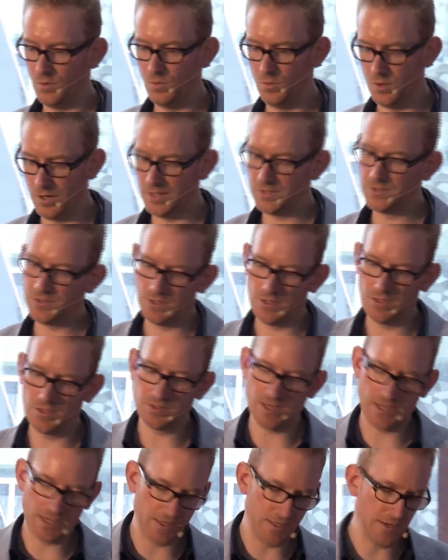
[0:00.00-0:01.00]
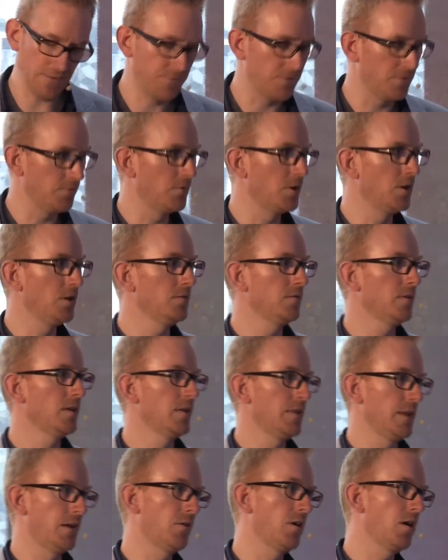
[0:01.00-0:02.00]
wanted to take a different
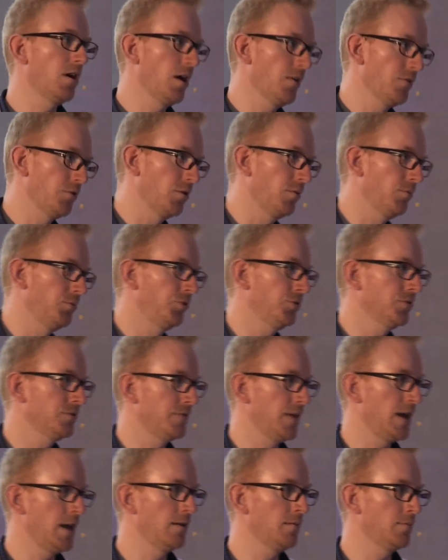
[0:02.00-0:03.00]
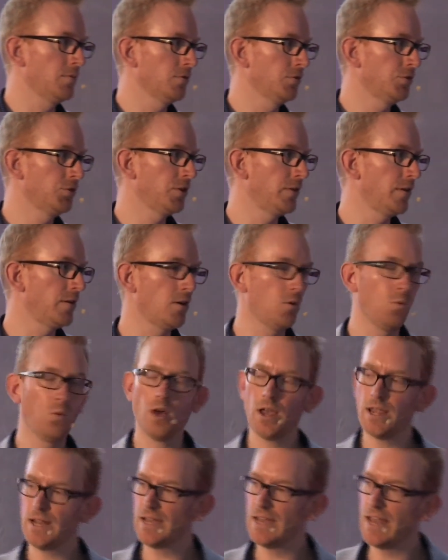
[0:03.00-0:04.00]
route, there are other options available. So there are
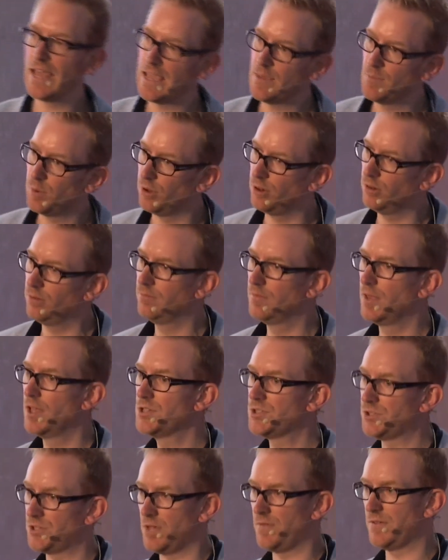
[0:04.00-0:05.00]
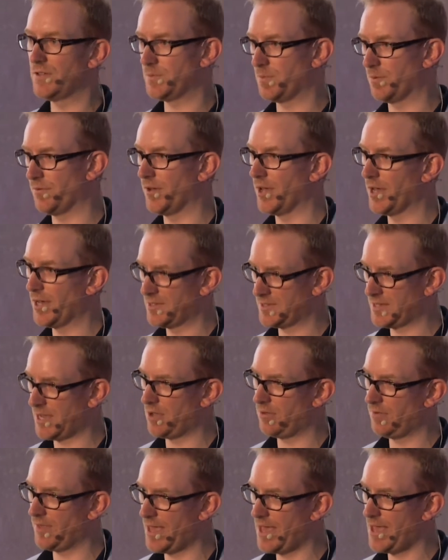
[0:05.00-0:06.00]
white label service providers
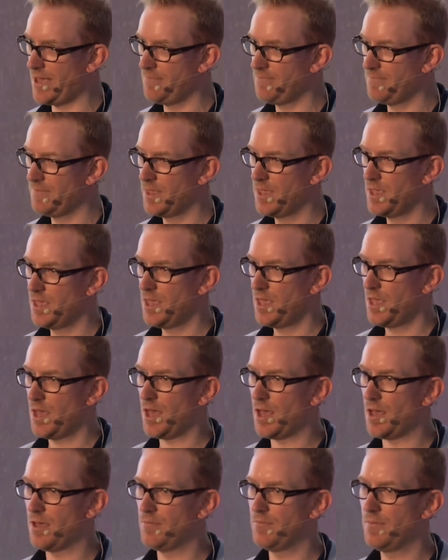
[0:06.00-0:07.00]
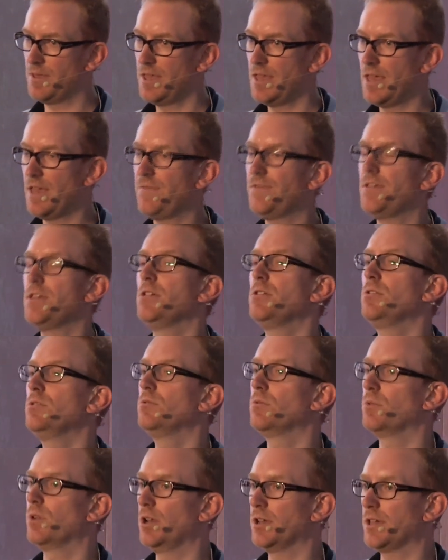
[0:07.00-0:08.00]
out there. If
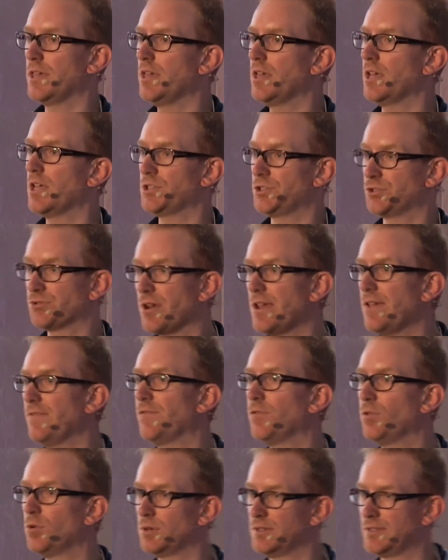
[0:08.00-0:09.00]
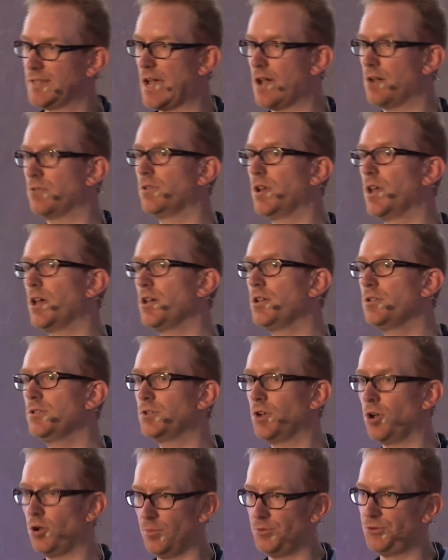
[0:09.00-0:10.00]
you are looking at a straightforward
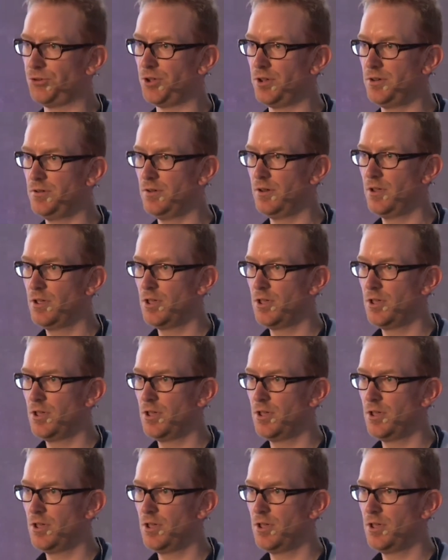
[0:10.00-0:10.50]
download option,